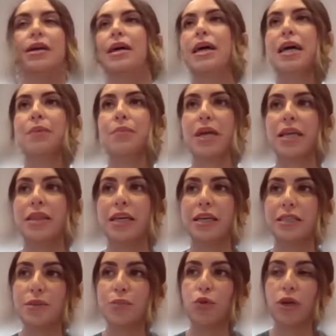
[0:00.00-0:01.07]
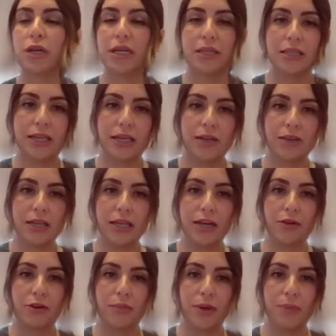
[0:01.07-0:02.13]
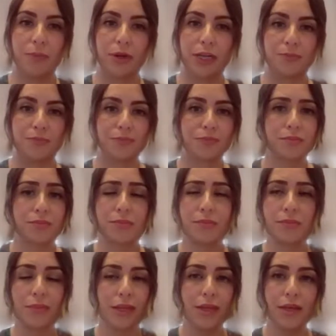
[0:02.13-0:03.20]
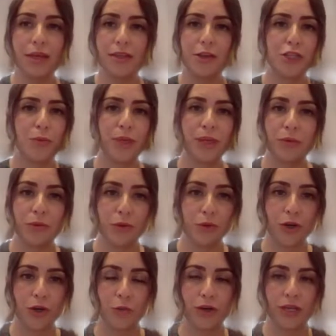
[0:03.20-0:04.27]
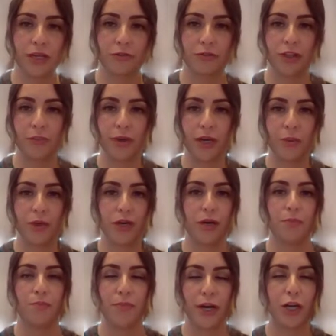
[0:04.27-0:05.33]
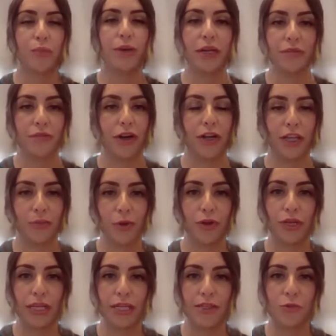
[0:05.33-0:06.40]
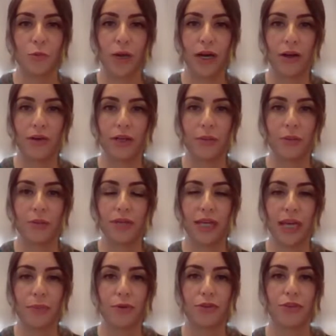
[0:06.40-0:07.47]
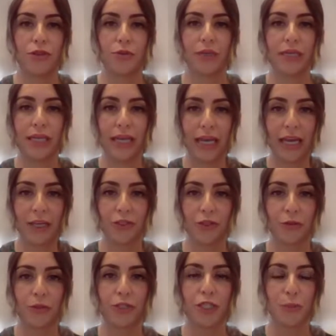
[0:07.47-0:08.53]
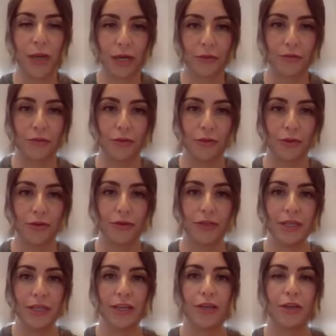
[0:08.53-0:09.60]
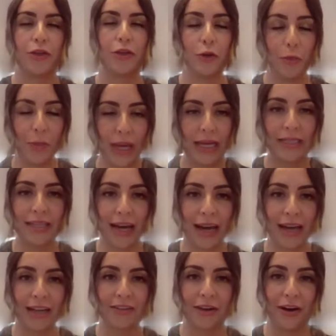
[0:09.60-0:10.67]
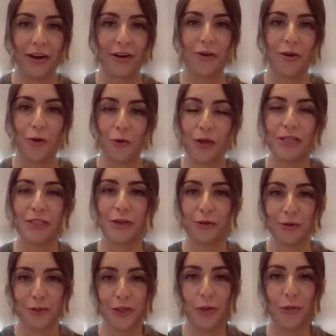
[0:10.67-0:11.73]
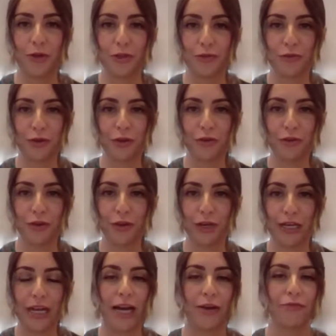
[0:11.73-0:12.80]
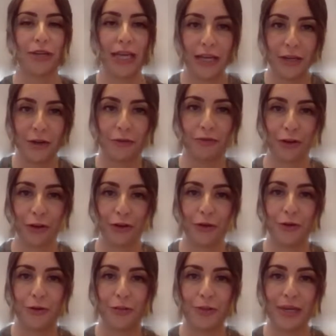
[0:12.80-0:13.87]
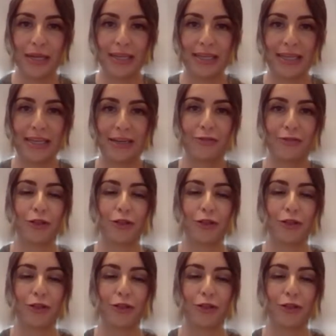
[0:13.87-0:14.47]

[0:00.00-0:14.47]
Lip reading: And I think it's important at the end of the day to remember these are people who are working for the betterment of our community as well, and being able to engage in respectful, humane dialogue always goes so much further in advocating for your own opinion if you're